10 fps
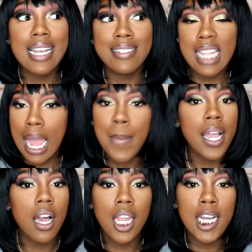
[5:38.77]
it's not
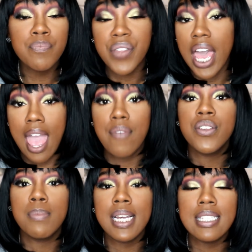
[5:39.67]
my color i have
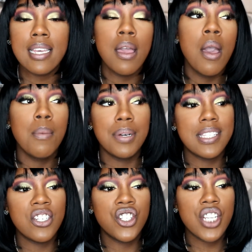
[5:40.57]
to mix it
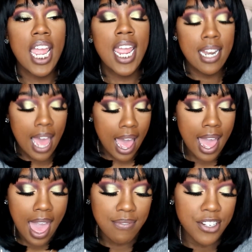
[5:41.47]
but the shade i
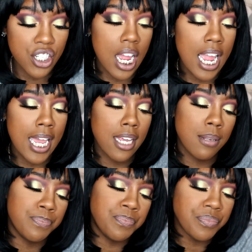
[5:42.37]
have the shade